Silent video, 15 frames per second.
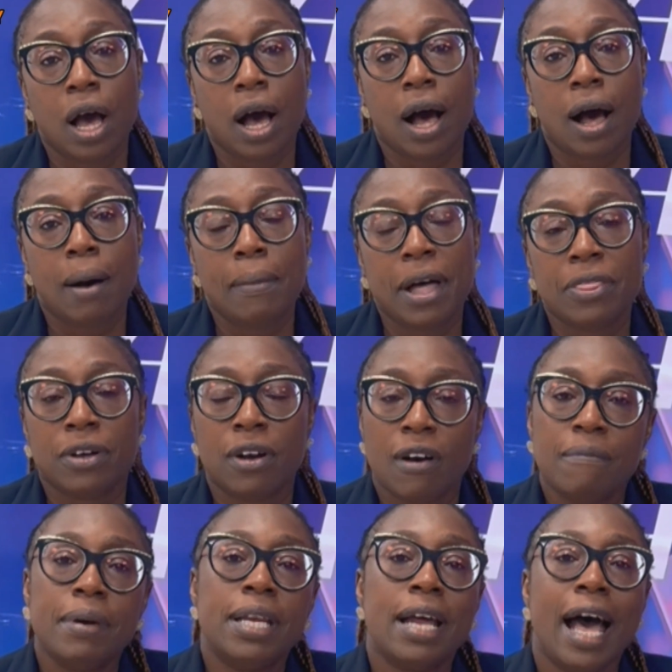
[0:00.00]
and the
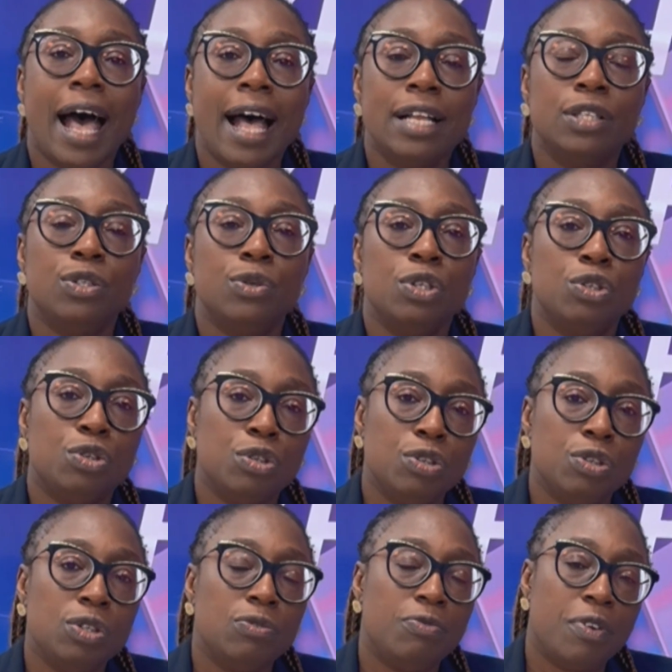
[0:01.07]
government had to
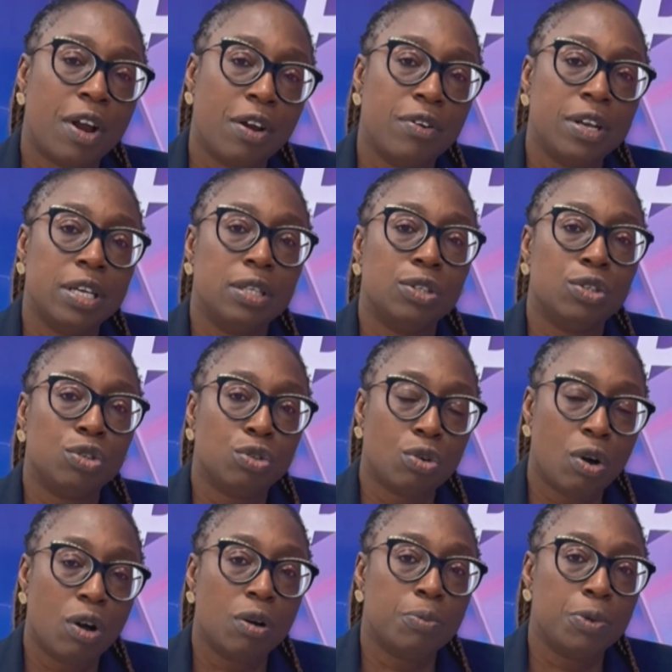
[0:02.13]
introduce very
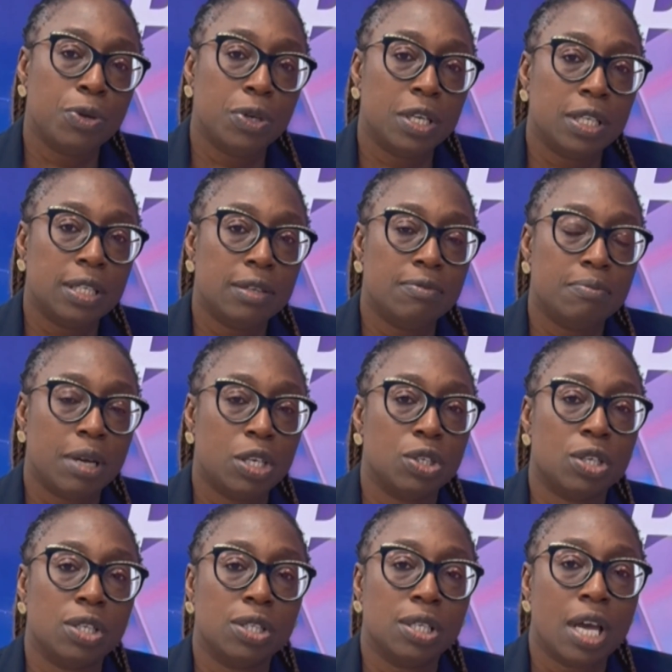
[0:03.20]
strong punitive
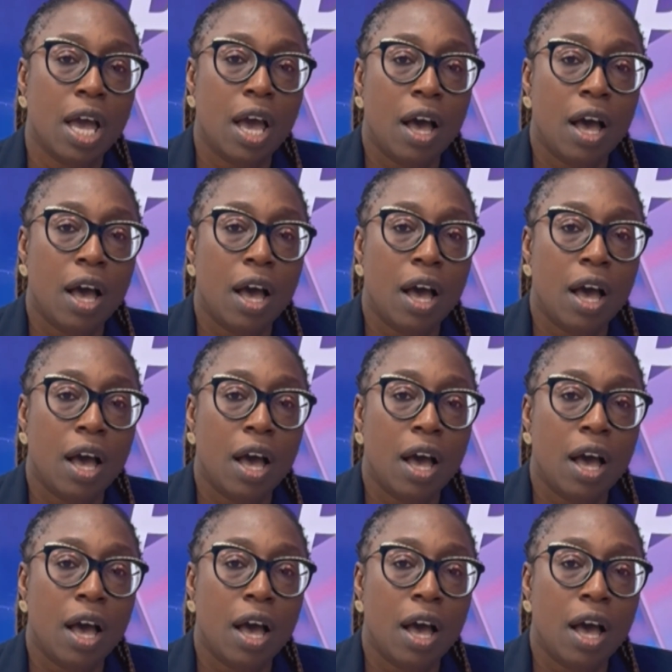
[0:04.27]
measures